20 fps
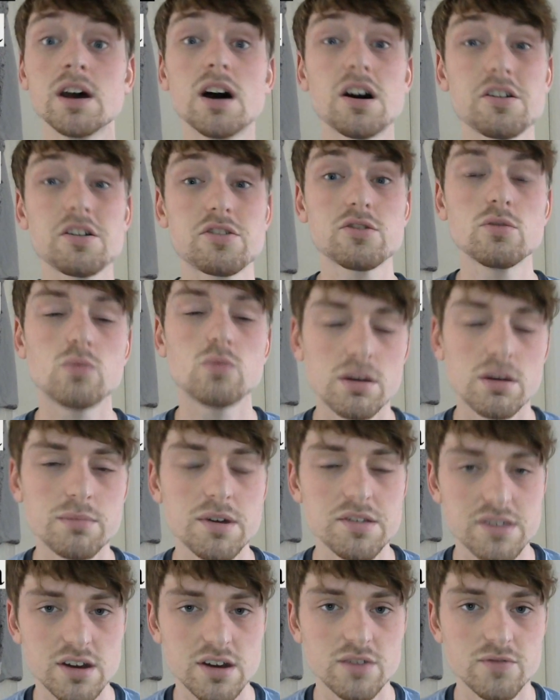I still wind
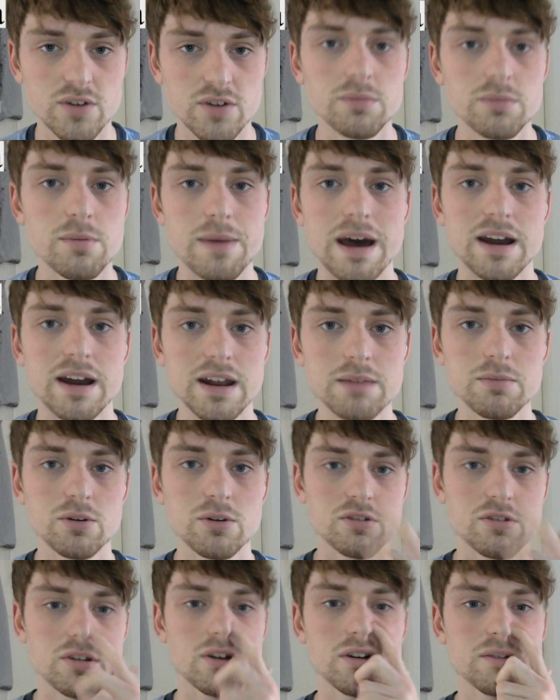myself up about it,
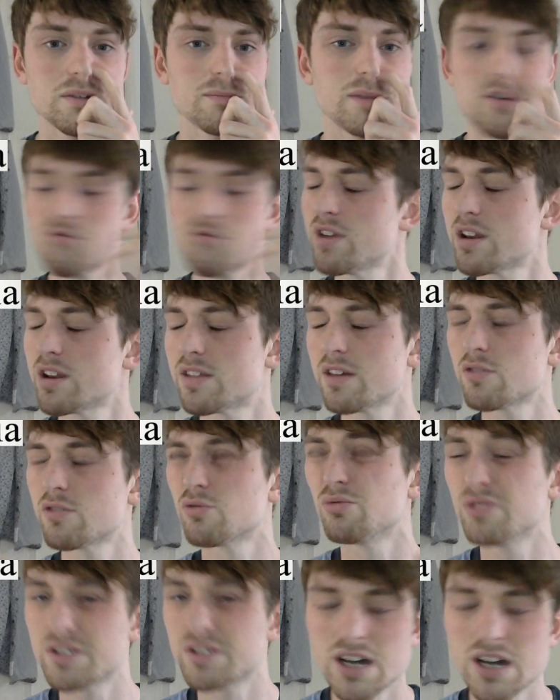because I misread things
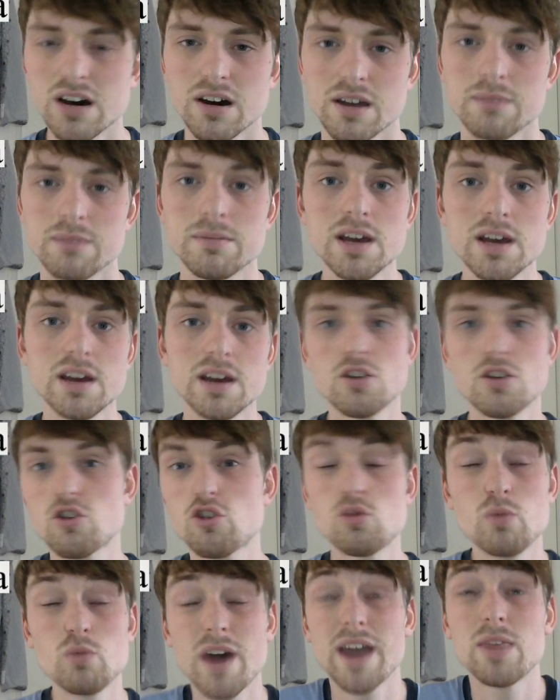all the time. It's
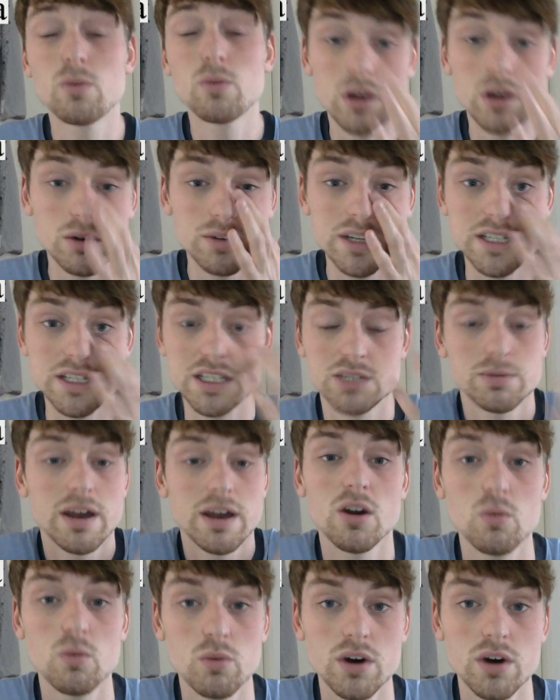just the way the world is, it's the way
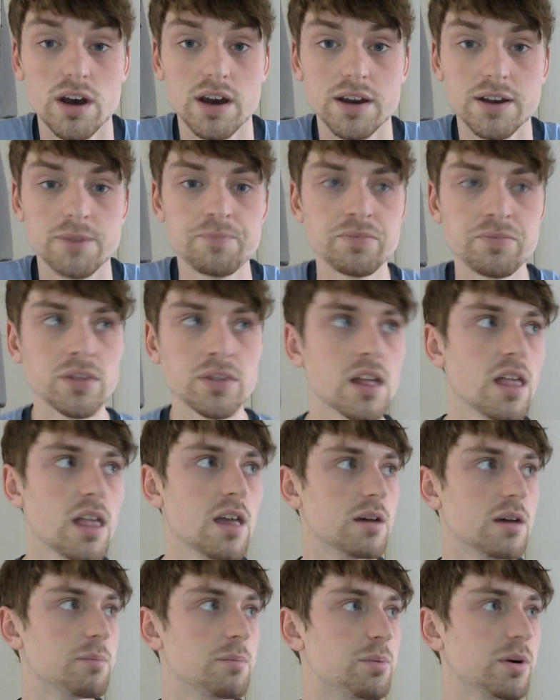I work.
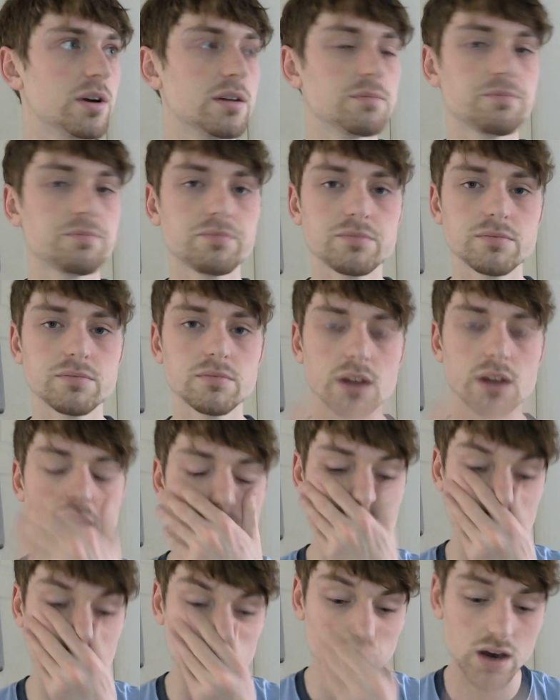But
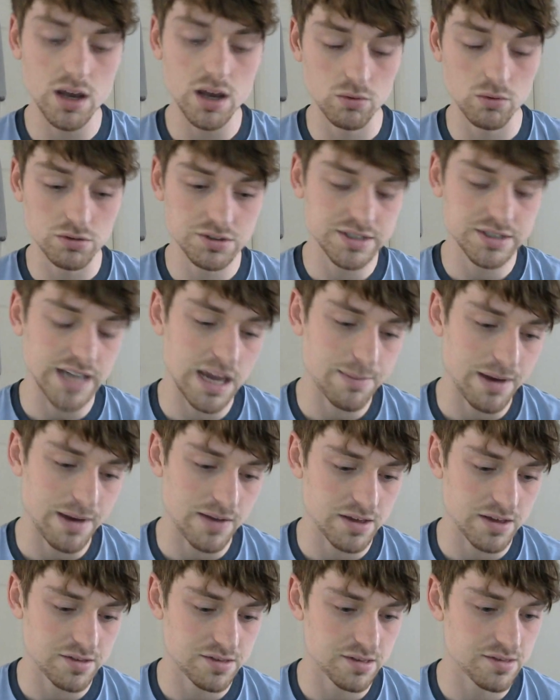what I will say about
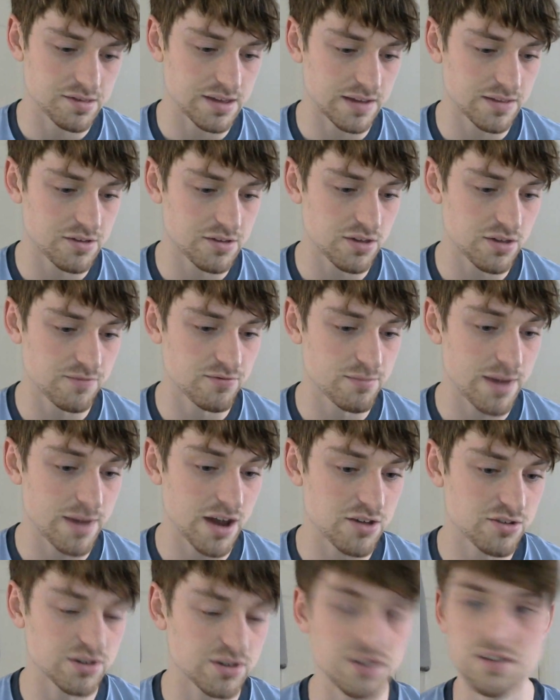this is that this
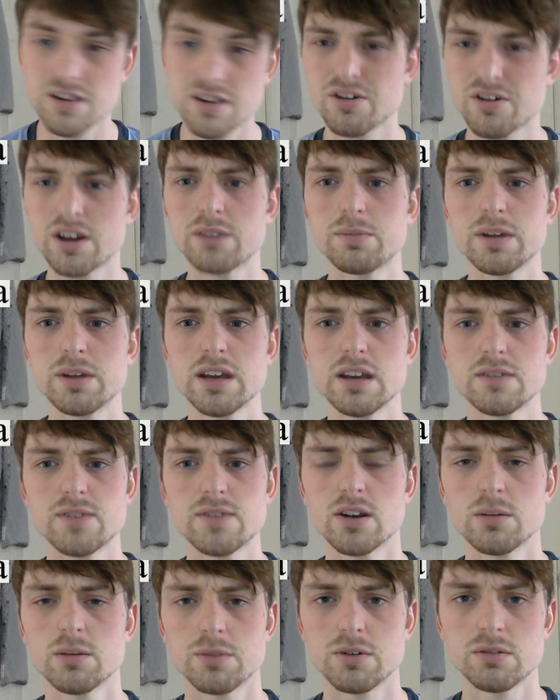information is incredibly
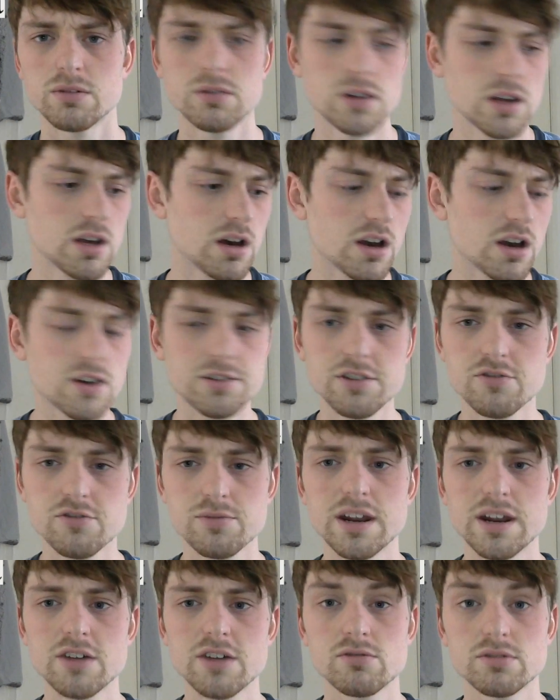phenomenal. I got this from
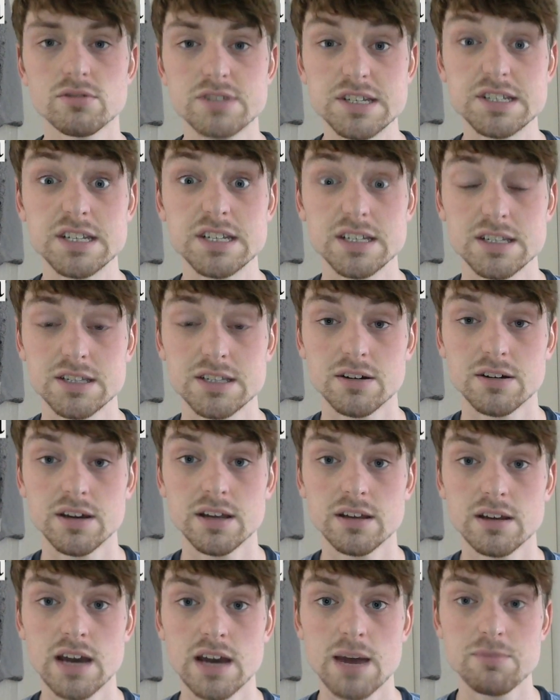the National Autistic
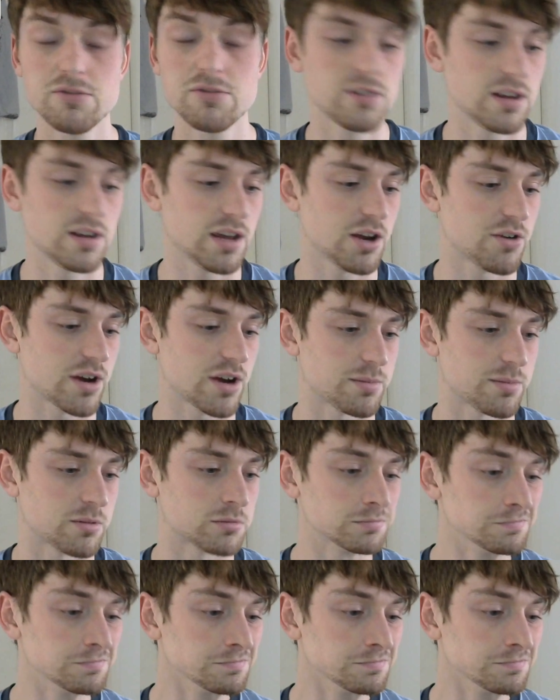Society. Absolutely incredible.